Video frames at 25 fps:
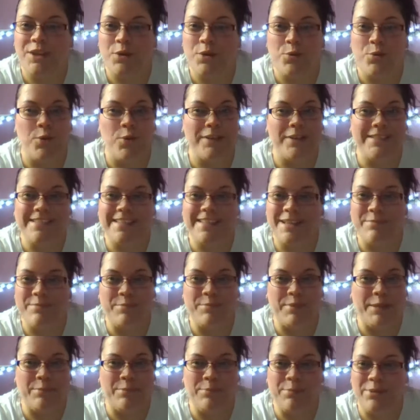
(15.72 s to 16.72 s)
What's up,
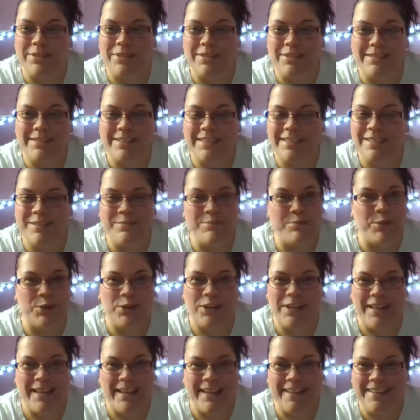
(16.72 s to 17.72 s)
people? Good
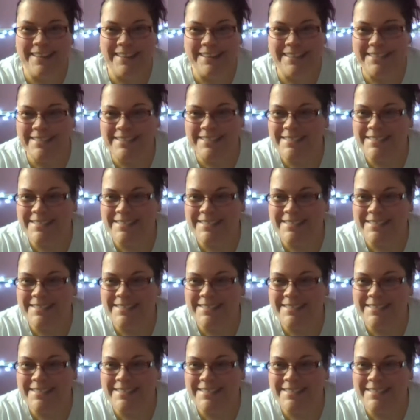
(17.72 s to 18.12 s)
morning.